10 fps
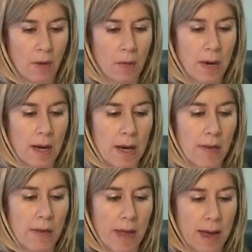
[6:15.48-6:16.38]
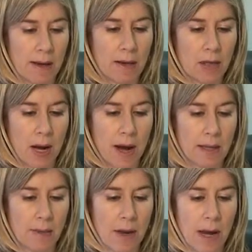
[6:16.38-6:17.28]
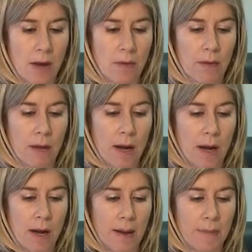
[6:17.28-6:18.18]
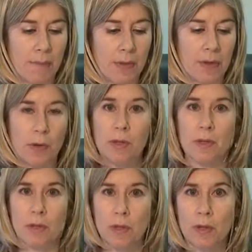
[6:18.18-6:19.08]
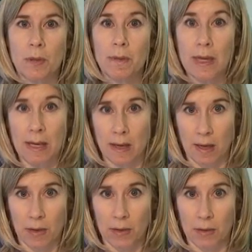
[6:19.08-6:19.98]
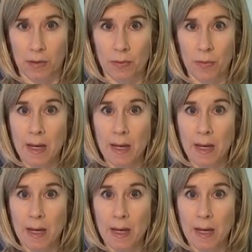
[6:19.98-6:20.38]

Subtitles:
We then talked about some social media issues.